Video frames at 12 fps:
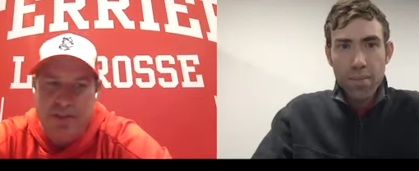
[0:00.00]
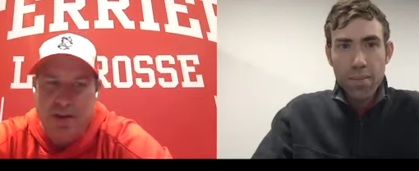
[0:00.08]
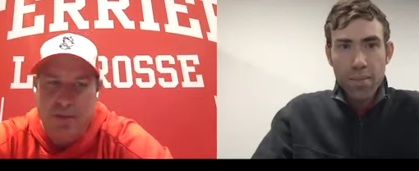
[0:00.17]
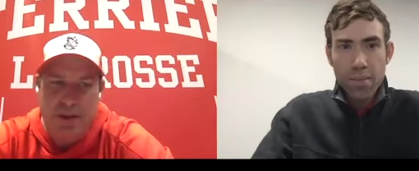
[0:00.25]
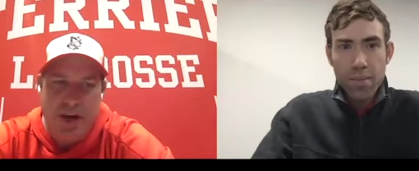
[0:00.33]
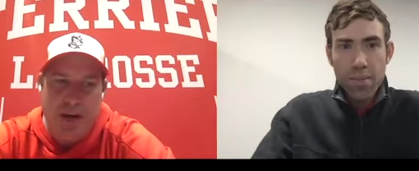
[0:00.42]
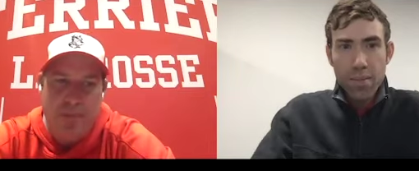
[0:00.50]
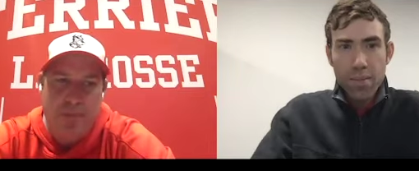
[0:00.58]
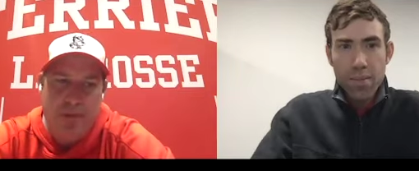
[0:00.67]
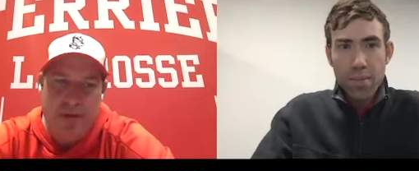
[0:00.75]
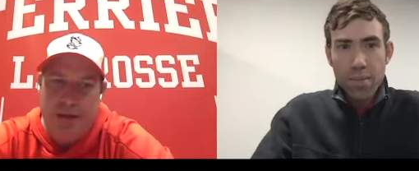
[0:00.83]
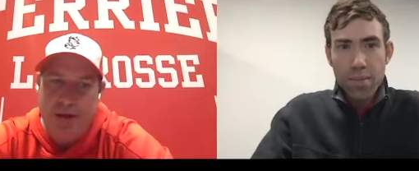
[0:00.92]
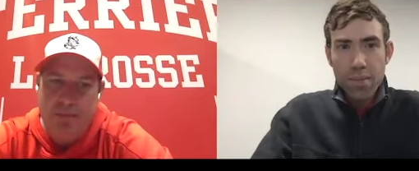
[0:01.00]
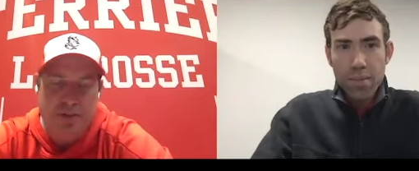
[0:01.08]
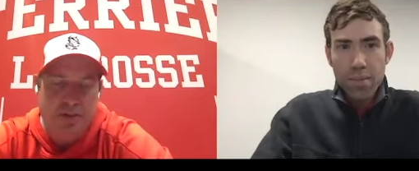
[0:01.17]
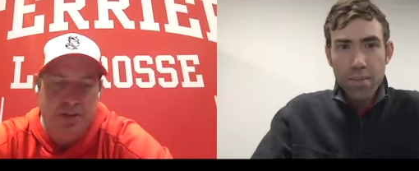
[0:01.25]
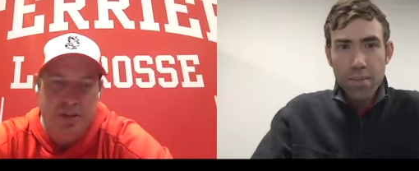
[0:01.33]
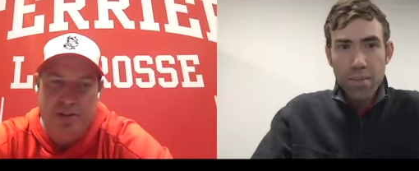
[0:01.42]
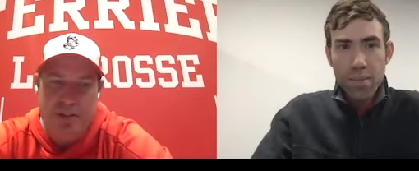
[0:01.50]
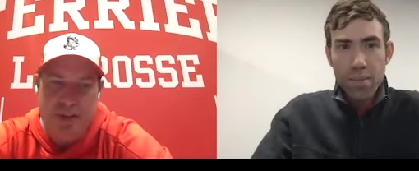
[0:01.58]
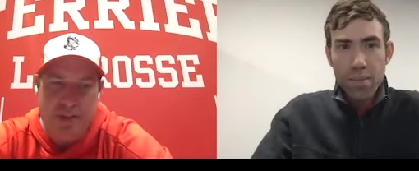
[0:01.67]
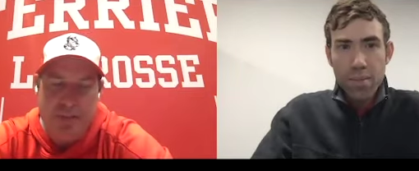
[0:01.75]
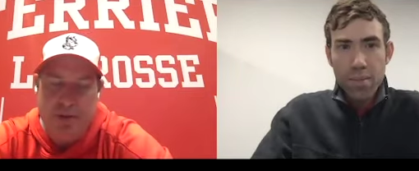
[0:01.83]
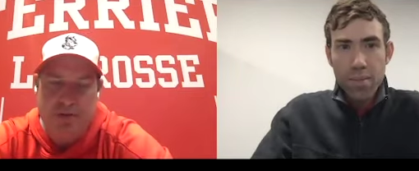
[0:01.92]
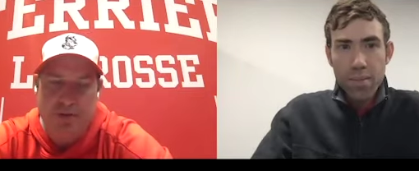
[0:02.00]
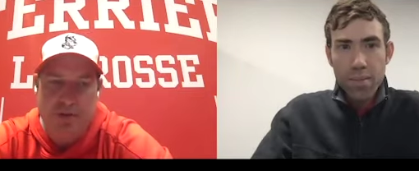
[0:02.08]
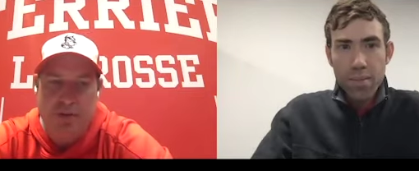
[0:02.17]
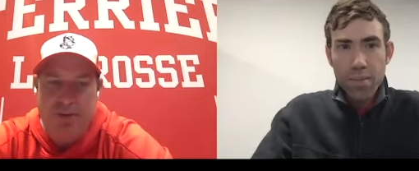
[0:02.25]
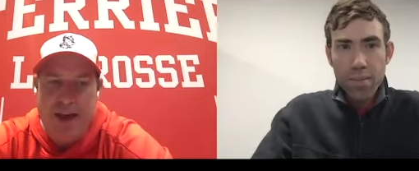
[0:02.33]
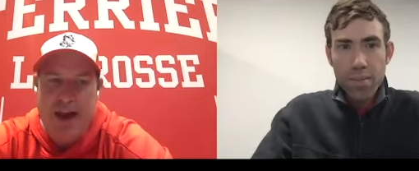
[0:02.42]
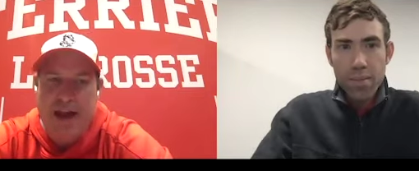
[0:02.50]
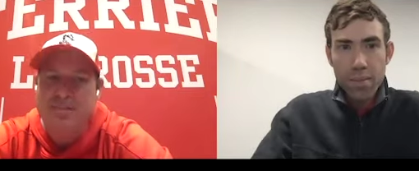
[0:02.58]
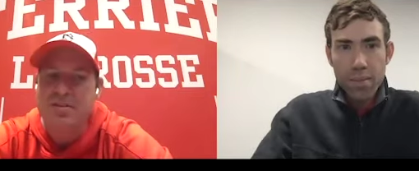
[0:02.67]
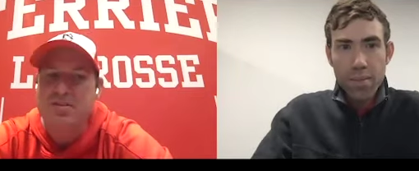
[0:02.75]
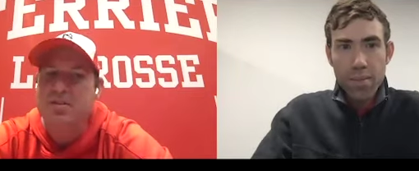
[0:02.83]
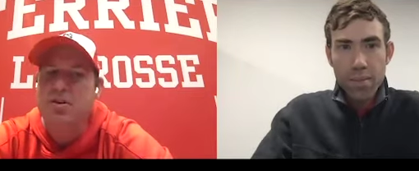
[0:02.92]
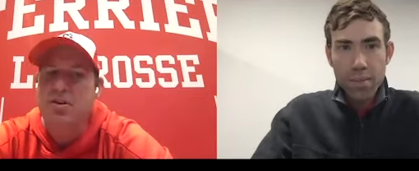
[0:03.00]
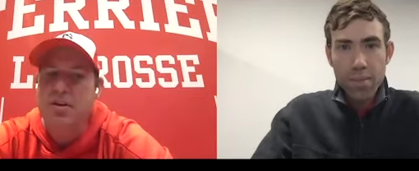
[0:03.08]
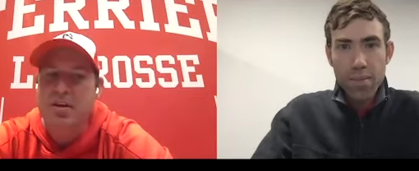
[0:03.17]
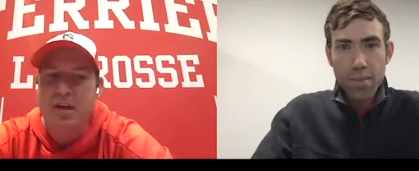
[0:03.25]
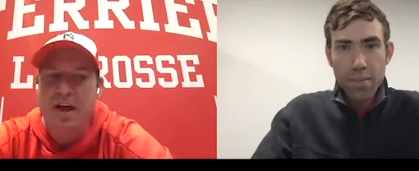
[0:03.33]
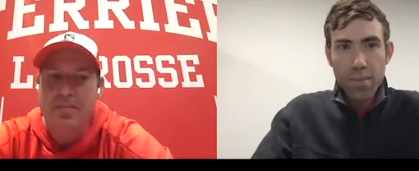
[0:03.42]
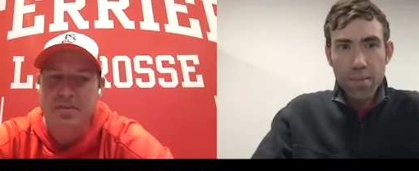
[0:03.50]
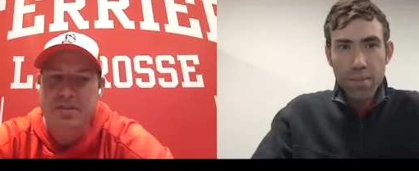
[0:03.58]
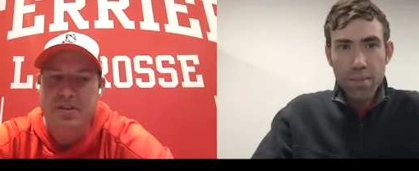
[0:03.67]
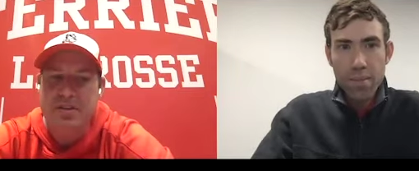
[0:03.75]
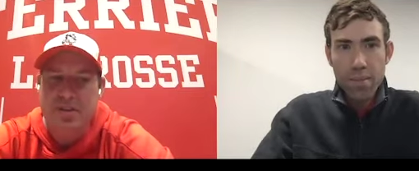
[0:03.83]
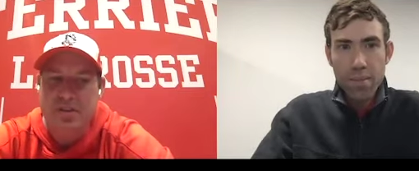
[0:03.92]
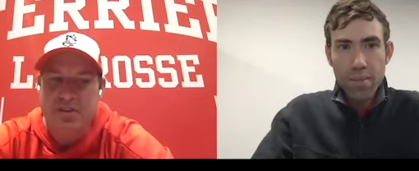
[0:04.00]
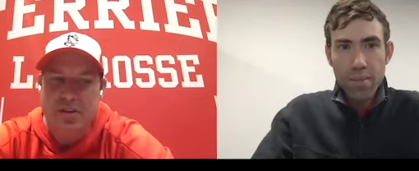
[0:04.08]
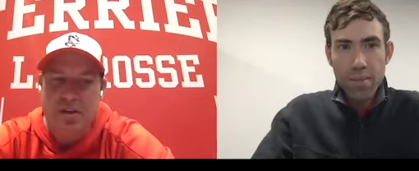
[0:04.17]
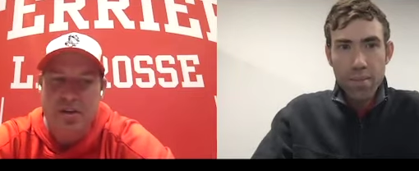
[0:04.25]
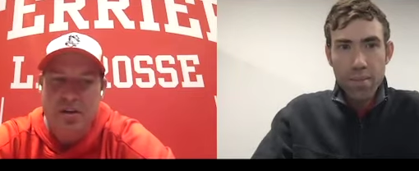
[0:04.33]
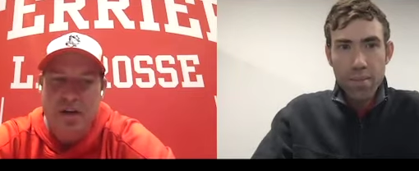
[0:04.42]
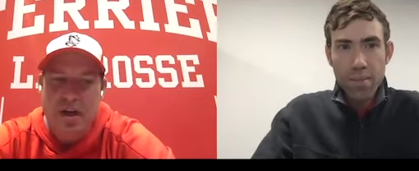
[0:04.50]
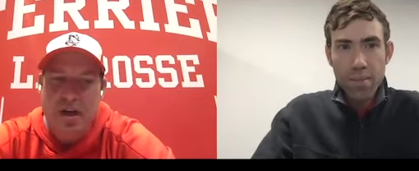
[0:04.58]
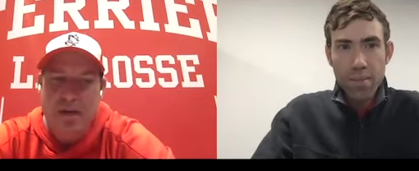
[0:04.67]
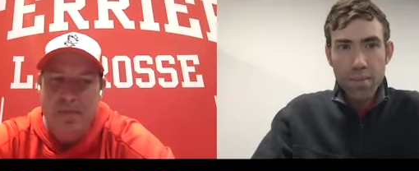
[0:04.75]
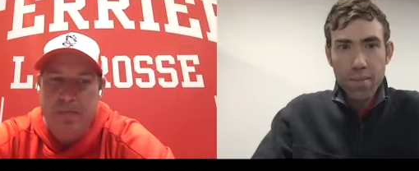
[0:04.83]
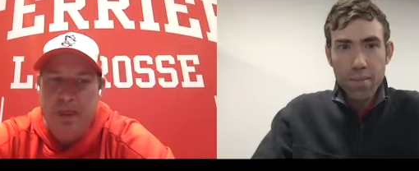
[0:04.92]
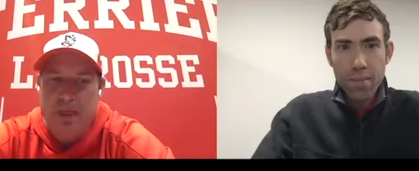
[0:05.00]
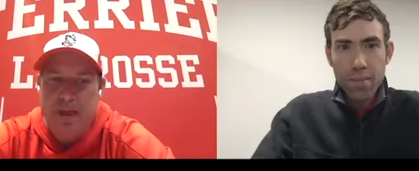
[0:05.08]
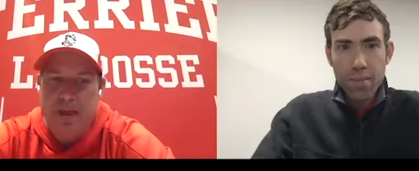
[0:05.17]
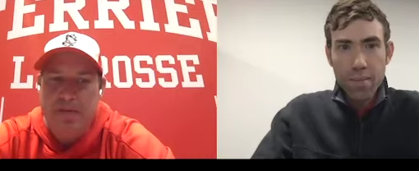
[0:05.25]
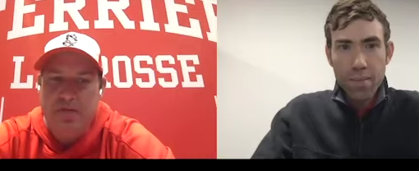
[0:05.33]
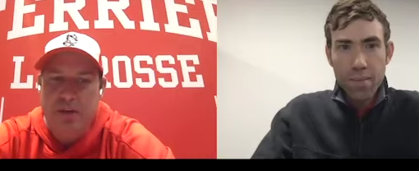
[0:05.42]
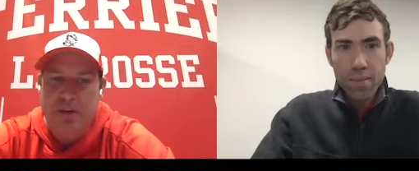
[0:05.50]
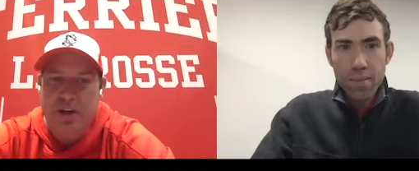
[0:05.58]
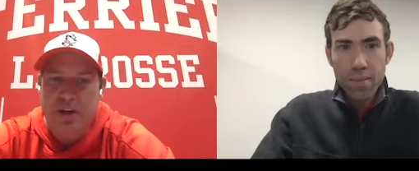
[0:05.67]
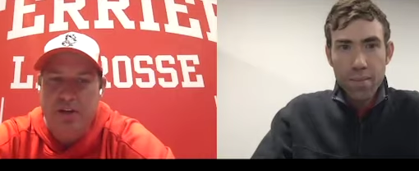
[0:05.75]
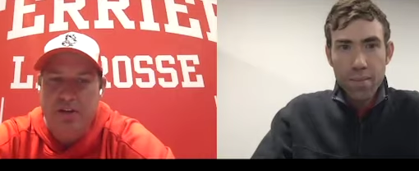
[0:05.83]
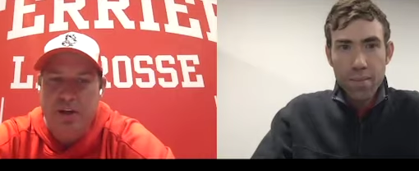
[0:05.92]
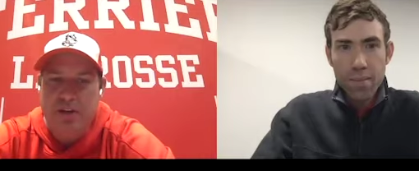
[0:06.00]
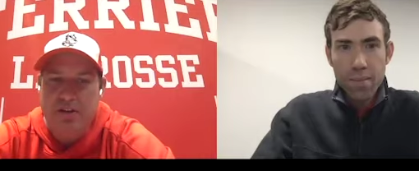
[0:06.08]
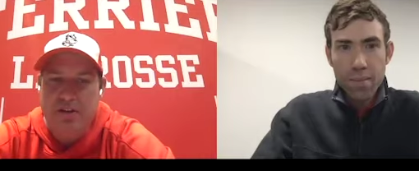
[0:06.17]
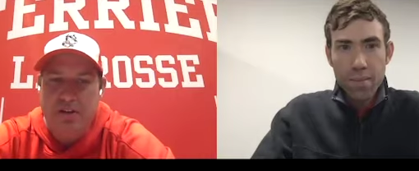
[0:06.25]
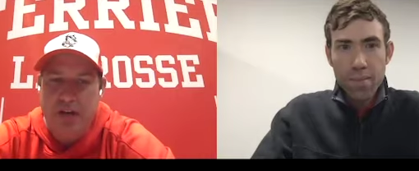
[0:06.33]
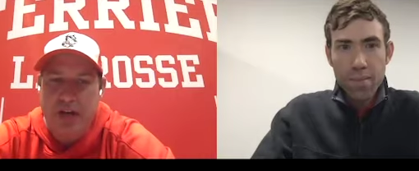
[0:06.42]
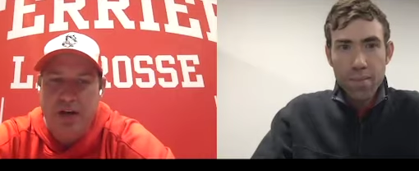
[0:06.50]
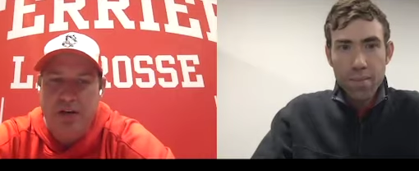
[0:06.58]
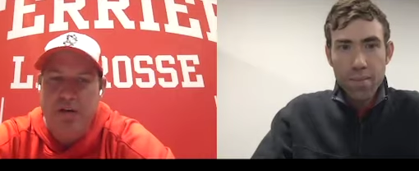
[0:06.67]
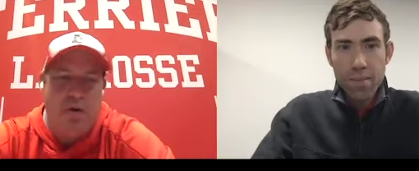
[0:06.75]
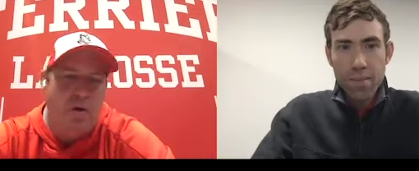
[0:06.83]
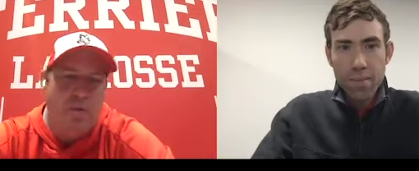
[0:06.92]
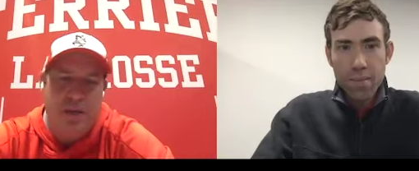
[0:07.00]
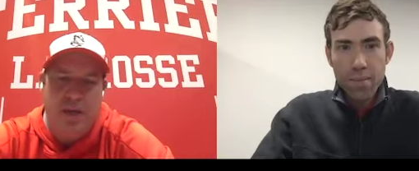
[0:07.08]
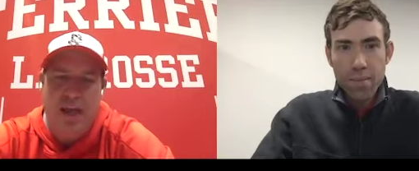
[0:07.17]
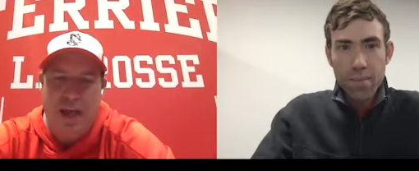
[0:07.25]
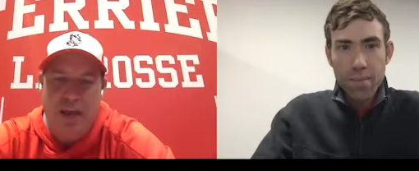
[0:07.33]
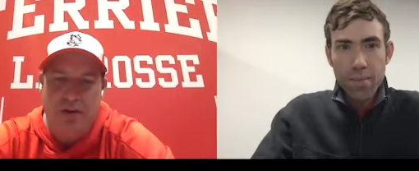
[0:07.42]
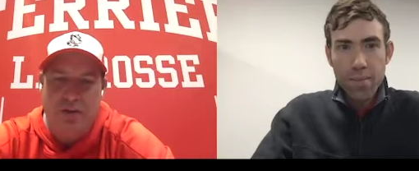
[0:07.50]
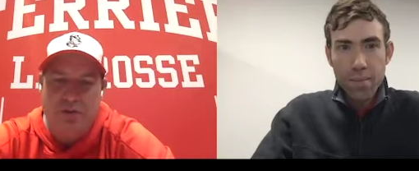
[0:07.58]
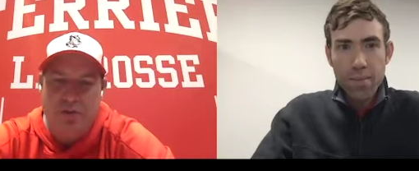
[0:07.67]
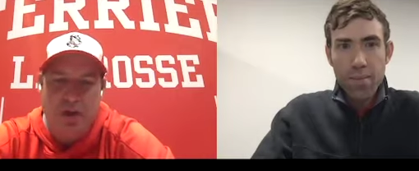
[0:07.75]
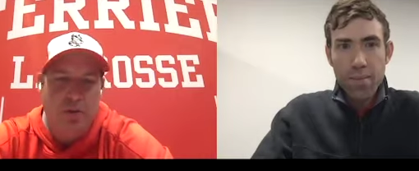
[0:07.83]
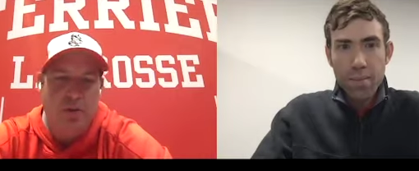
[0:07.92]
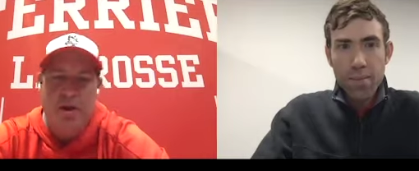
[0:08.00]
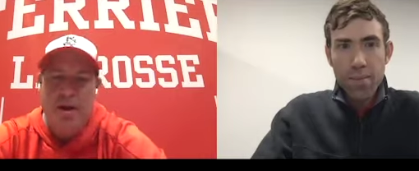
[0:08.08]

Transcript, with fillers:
Speaker 1: that's coming up. Um, just a team that plays really fast, is good in a lot of positions, um, and is really going to give us uh, you know all we can handle. So